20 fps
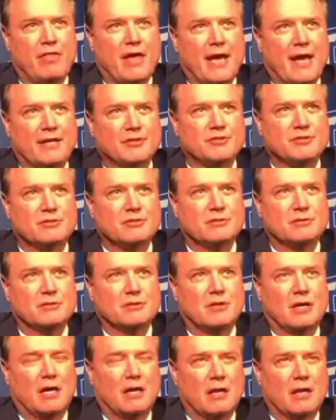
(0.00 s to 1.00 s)
that
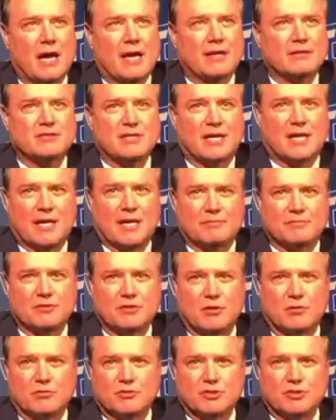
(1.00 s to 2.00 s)
a lot of
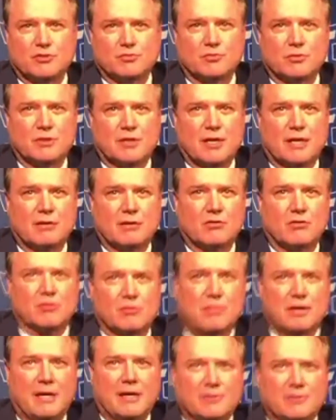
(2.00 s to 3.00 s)
times coaches would not
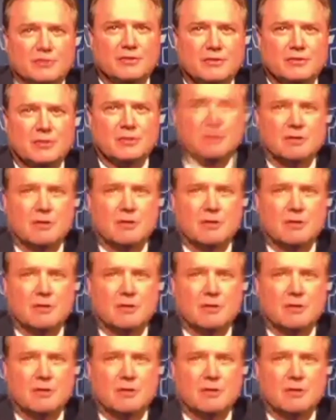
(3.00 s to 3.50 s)
know about